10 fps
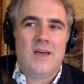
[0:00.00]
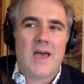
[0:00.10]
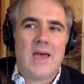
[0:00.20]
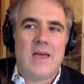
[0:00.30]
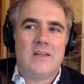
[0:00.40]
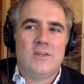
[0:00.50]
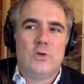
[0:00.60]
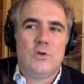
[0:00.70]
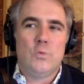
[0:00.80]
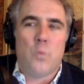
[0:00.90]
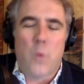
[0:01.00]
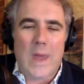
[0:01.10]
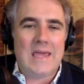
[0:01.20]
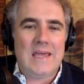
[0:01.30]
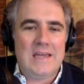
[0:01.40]
and you
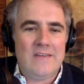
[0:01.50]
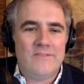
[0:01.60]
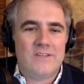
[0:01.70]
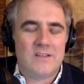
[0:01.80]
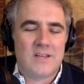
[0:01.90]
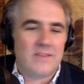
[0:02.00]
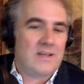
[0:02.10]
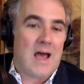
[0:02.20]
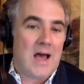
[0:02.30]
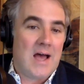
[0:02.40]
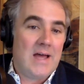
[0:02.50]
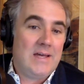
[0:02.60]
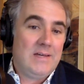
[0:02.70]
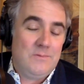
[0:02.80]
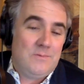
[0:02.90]
waved to the
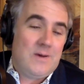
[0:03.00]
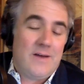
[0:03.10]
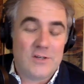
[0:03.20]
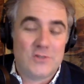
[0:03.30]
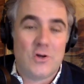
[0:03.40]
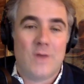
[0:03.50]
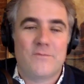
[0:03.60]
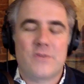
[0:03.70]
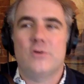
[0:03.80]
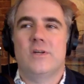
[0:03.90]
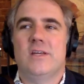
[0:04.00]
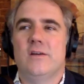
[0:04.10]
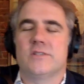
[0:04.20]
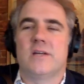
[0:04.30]
guy whenever you saw him for 30 years.